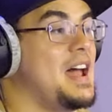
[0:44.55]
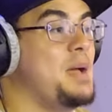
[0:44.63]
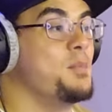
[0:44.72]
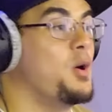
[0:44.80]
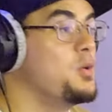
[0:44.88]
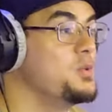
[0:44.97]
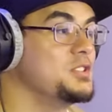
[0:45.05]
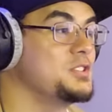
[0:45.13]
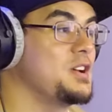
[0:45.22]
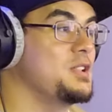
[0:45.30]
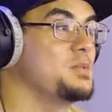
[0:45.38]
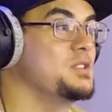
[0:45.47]
I'm always
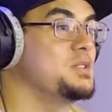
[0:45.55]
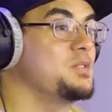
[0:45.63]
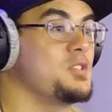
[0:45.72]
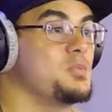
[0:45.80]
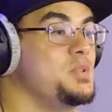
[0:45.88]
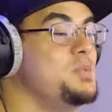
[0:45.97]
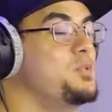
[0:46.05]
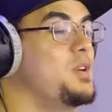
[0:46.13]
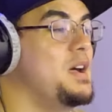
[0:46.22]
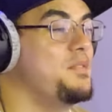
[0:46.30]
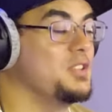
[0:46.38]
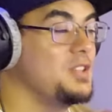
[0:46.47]
tolerant of other people.
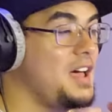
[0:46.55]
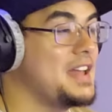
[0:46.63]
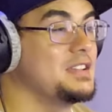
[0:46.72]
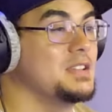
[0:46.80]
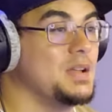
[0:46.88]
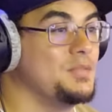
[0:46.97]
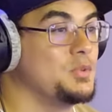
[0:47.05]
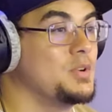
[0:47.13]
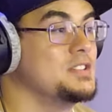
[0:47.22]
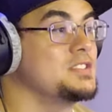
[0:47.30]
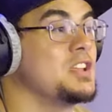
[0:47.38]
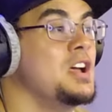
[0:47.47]
I have a lot of loved
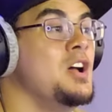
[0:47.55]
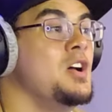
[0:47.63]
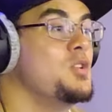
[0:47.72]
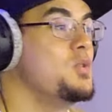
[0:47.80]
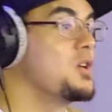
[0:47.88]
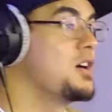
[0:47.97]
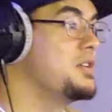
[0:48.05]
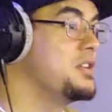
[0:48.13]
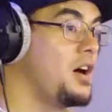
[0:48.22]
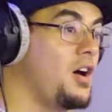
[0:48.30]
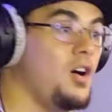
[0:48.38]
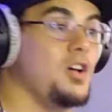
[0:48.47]
ones who are on
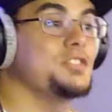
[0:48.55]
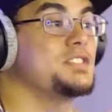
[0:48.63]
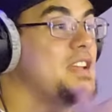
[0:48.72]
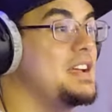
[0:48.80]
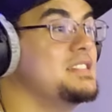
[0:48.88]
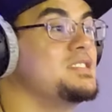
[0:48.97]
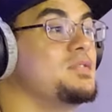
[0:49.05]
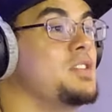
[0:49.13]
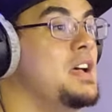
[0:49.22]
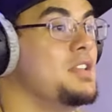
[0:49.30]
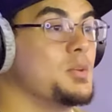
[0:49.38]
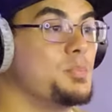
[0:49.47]
all sides of
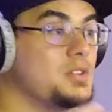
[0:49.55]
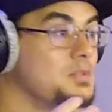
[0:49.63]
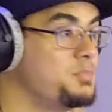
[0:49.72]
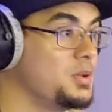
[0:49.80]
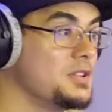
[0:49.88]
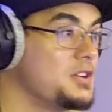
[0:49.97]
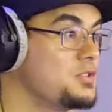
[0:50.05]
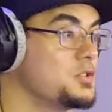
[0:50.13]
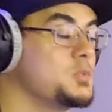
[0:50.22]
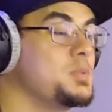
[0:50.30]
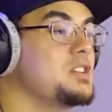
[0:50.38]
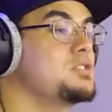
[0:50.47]
the
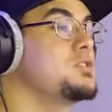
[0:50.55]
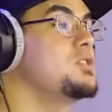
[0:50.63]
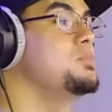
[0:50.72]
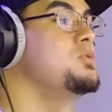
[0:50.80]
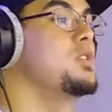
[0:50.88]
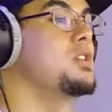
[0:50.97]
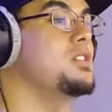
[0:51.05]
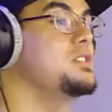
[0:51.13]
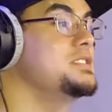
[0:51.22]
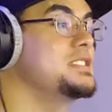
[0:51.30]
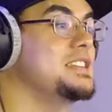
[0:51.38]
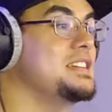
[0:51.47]
political spectrum, who are
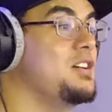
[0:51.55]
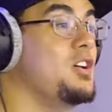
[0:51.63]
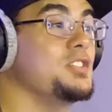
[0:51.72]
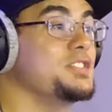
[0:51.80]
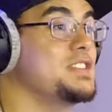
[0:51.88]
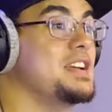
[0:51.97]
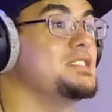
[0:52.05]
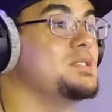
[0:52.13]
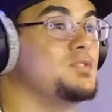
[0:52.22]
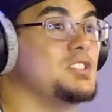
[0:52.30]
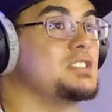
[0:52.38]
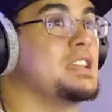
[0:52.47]
on all sides
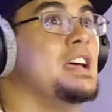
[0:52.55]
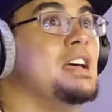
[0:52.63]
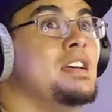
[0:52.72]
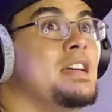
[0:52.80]
of just